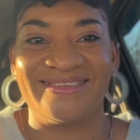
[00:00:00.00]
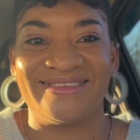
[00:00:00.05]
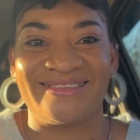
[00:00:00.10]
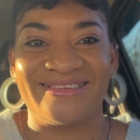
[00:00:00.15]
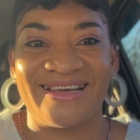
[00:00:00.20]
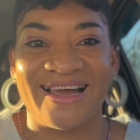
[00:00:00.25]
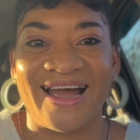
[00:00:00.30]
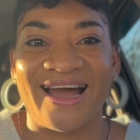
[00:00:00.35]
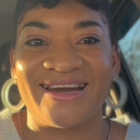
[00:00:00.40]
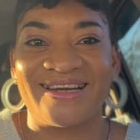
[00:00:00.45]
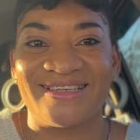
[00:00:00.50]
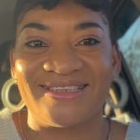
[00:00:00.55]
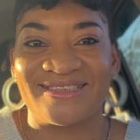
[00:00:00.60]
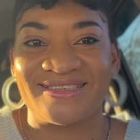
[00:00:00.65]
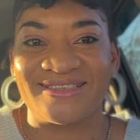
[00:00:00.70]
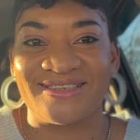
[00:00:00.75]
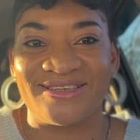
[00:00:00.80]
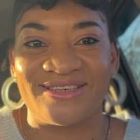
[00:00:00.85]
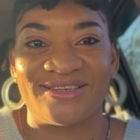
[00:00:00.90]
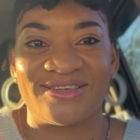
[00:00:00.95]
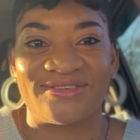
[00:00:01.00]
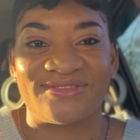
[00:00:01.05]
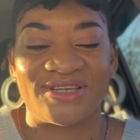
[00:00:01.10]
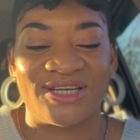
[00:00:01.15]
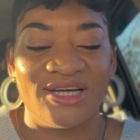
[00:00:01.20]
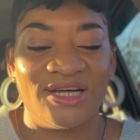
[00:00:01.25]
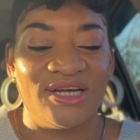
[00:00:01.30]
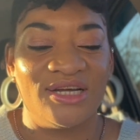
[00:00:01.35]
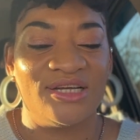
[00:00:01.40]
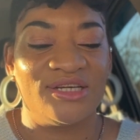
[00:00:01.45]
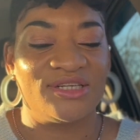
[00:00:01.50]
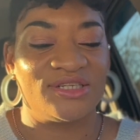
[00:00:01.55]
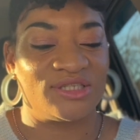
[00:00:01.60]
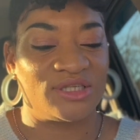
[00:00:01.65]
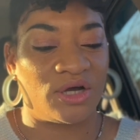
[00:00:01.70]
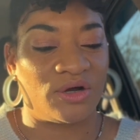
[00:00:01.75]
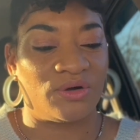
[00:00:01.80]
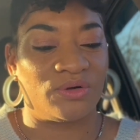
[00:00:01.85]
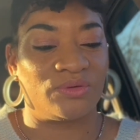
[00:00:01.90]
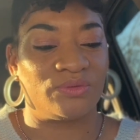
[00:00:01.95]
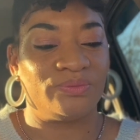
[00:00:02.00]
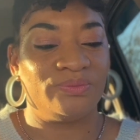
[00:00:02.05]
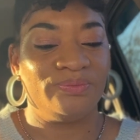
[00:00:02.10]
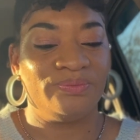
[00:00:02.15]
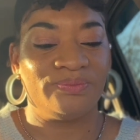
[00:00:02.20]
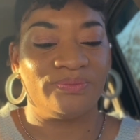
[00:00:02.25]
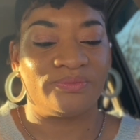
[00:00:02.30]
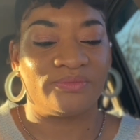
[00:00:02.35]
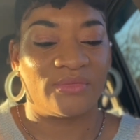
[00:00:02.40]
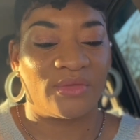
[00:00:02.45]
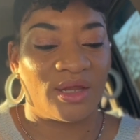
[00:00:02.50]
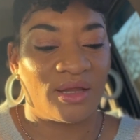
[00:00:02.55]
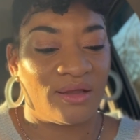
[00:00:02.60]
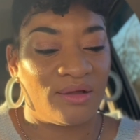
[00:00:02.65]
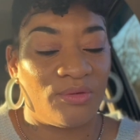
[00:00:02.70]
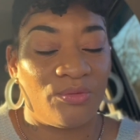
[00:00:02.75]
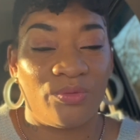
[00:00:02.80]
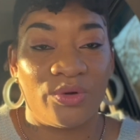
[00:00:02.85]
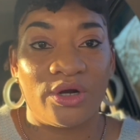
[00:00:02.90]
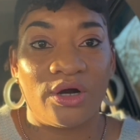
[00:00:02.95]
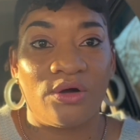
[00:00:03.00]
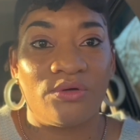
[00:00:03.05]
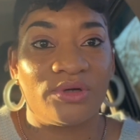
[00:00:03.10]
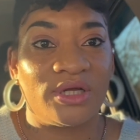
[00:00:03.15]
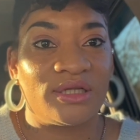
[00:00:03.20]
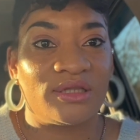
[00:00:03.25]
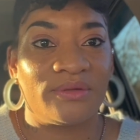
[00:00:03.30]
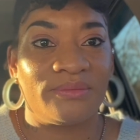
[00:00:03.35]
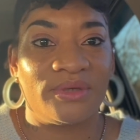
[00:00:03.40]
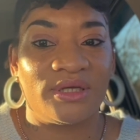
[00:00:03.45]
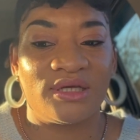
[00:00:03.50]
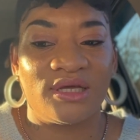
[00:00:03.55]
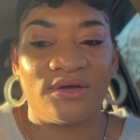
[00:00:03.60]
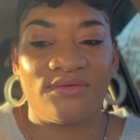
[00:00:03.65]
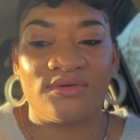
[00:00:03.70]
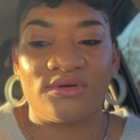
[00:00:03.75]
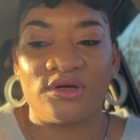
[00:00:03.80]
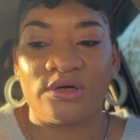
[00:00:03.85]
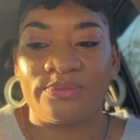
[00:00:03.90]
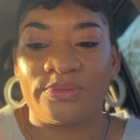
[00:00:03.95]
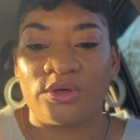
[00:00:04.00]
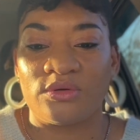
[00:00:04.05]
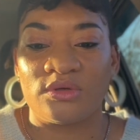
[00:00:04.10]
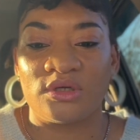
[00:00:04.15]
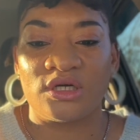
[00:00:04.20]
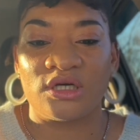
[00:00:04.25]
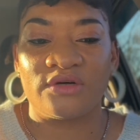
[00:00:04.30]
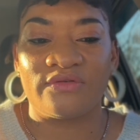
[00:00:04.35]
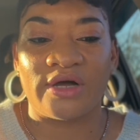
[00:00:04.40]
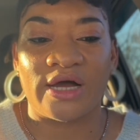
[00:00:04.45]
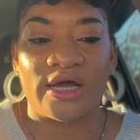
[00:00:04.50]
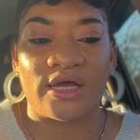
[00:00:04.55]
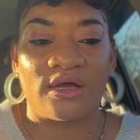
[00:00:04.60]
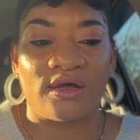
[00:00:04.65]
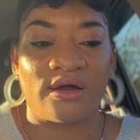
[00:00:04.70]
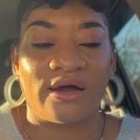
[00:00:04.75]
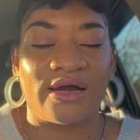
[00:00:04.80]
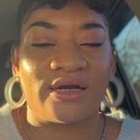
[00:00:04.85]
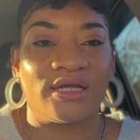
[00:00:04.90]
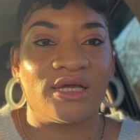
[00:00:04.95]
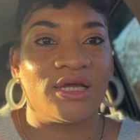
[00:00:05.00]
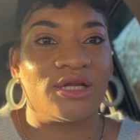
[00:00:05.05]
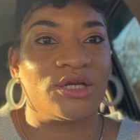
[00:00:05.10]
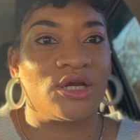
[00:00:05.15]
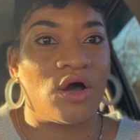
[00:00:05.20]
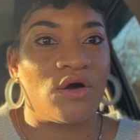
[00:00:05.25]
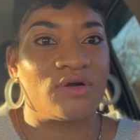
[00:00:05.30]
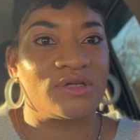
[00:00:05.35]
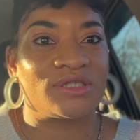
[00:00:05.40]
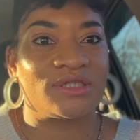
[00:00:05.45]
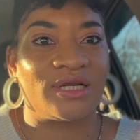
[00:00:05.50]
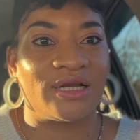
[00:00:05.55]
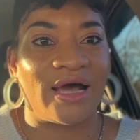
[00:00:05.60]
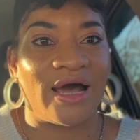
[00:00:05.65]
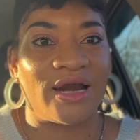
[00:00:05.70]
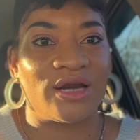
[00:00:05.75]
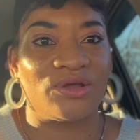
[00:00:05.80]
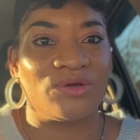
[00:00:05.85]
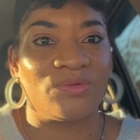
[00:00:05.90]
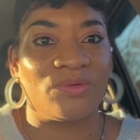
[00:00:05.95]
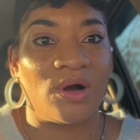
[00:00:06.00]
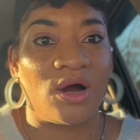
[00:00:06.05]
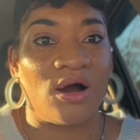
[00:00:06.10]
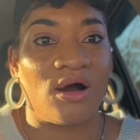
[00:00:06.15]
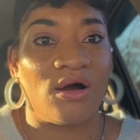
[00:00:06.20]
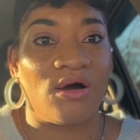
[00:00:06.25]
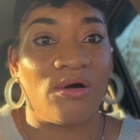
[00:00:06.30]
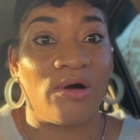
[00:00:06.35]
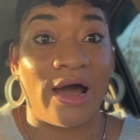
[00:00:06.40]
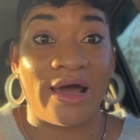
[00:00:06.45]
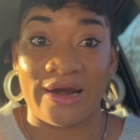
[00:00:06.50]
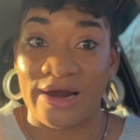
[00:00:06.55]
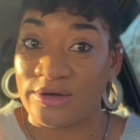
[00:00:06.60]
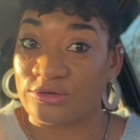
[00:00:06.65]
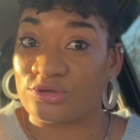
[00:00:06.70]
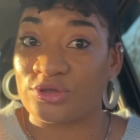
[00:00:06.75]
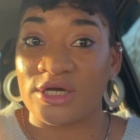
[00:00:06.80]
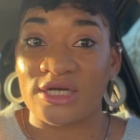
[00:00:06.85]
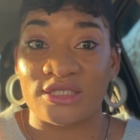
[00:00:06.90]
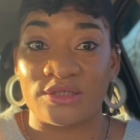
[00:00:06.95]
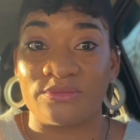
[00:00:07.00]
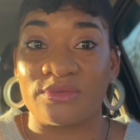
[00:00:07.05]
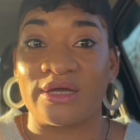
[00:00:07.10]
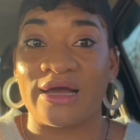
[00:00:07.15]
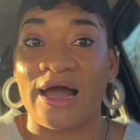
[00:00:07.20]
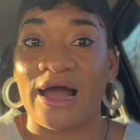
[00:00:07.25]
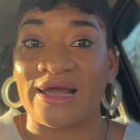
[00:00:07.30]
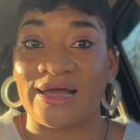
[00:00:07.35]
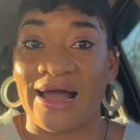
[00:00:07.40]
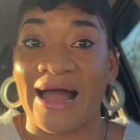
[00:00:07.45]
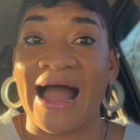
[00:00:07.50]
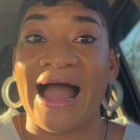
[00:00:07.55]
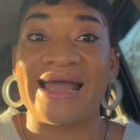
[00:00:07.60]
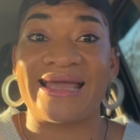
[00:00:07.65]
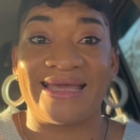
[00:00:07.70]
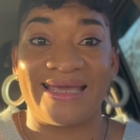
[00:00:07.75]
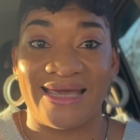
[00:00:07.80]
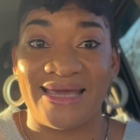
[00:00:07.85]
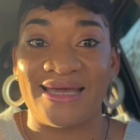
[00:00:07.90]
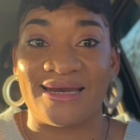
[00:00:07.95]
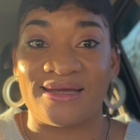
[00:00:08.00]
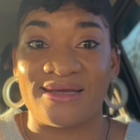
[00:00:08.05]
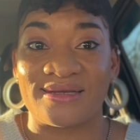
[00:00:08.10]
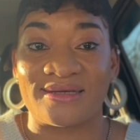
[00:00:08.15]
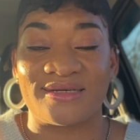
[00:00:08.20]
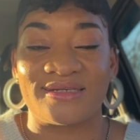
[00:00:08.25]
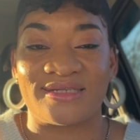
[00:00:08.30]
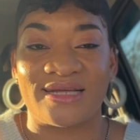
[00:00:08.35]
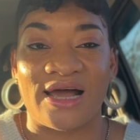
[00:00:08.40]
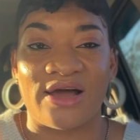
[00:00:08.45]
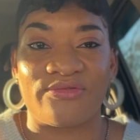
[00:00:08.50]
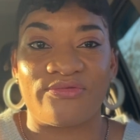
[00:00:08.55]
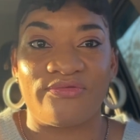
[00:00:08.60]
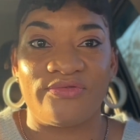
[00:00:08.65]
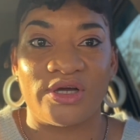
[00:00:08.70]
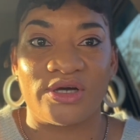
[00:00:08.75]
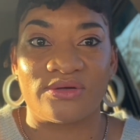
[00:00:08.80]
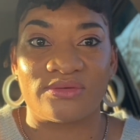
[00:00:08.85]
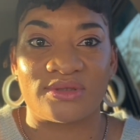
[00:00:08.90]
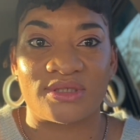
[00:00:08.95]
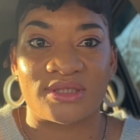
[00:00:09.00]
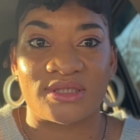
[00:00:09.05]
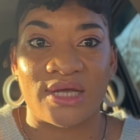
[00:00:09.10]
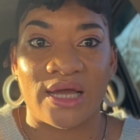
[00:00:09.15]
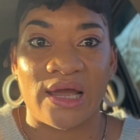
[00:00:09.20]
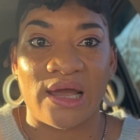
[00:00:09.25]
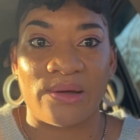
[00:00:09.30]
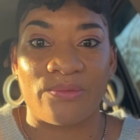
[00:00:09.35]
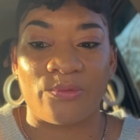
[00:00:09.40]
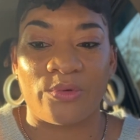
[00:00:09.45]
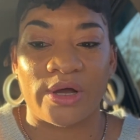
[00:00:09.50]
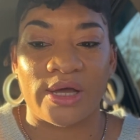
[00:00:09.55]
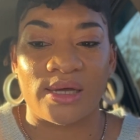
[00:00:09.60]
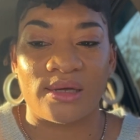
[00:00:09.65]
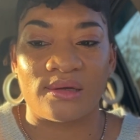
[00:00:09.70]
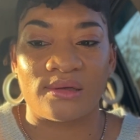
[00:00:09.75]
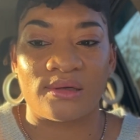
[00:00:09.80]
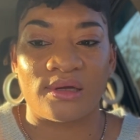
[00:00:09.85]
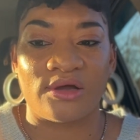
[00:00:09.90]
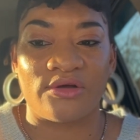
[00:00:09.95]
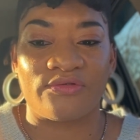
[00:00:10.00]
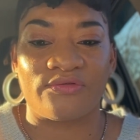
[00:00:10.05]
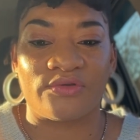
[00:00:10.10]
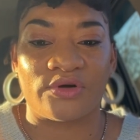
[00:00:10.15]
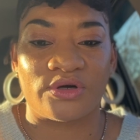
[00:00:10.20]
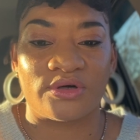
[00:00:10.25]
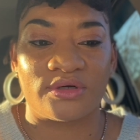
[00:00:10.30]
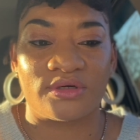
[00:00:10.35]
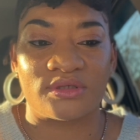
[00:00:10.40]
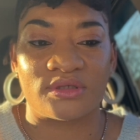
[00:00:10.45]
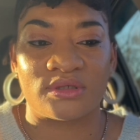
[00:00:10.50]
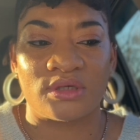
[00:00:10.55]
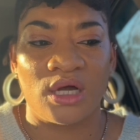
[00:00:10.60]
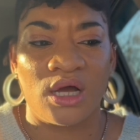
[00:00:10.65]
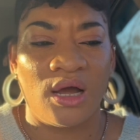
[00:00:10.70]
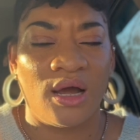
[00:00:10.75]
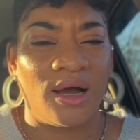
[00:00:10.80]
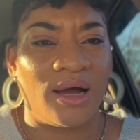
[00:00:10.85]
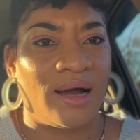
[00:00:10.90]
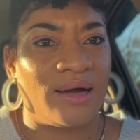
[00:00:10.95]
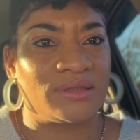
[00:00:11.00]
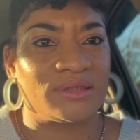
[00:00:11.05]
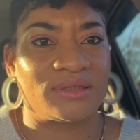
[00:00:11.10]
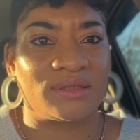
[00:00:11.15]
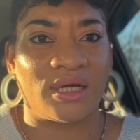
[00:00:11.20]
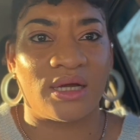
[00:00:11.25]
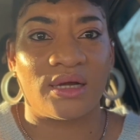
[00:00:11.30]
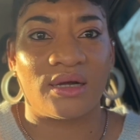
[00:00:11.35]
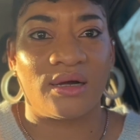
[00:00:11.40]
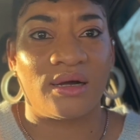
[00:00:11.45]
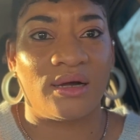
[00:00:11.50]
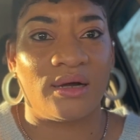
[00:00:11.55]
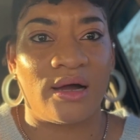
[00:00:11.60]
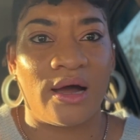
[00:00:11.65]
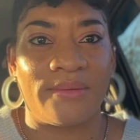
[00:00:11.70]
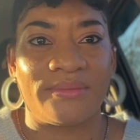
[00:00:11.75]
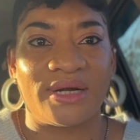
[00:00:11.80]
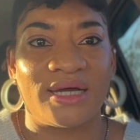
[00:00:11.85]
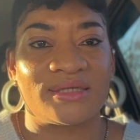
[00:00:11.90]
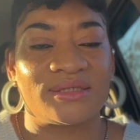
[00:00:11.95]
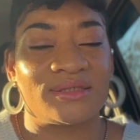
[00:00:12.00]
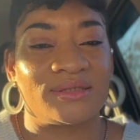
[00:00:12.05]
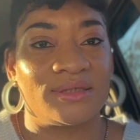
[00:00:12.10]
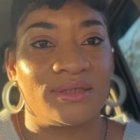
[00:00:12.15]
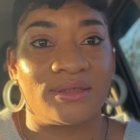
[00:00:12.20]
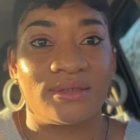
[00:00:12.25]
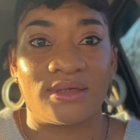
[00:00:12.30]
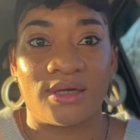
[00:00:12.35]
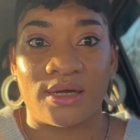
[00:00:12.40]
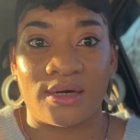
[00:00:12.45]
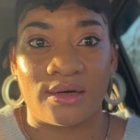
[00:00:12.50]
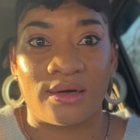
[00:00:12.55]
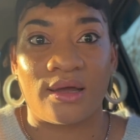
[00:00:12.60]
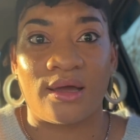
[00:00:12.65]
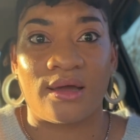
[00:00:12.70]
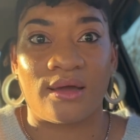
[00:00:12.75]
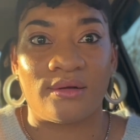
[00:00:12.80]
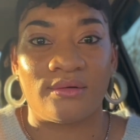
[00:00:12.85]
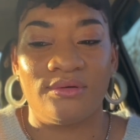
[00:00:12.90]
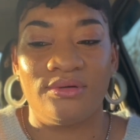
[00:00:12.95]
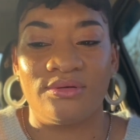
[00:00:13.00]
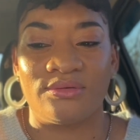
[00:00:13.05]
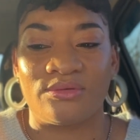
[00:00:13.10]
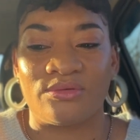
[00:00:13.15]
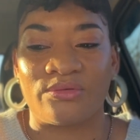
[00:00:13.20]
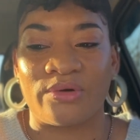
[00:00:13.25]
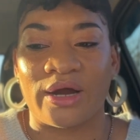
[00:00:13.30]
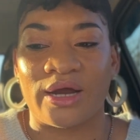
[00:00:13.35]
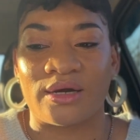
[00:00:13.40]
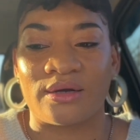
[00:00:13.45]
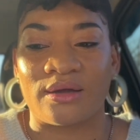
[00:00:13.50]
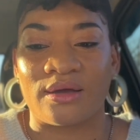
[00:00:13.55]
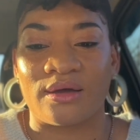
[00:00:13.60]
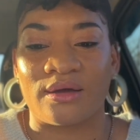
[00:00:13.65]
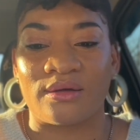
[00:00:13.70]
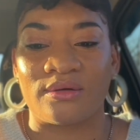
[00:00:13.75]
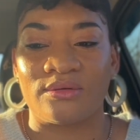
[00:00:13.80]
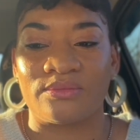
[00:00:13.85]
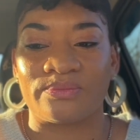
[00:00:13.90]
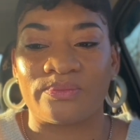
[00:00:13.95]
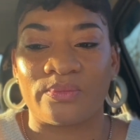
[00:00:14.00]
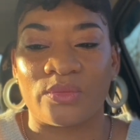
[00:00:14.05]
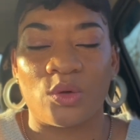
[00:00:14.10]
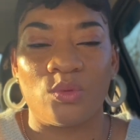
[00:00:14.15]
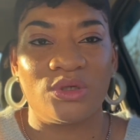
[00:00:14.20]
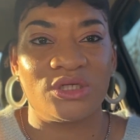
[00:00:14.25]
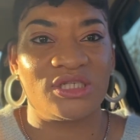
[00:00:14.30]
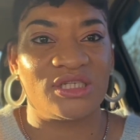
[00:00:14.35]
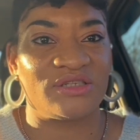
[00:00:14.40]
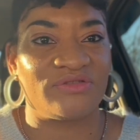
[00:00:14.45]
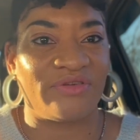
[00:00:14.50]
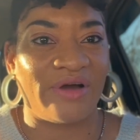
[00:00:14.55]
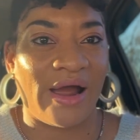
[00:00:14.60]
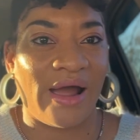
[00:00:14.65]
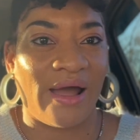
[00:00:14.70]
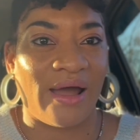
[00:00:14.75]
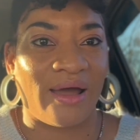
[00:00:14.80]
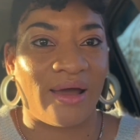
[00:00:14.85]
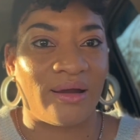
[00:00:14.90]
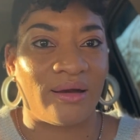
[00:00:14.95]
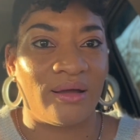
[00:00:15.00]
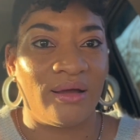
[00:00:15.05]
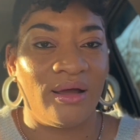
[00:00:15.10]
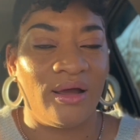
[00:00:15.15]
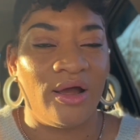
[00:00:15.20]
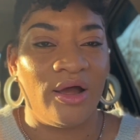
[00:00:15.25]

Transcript: God is love. So we don't need to be giving up on love out here. I did notice a lot of you all, and I, trust me, I, I get it, because I felt the same way at first. I was like, oh, I'm not studying none of that right now, which is fine.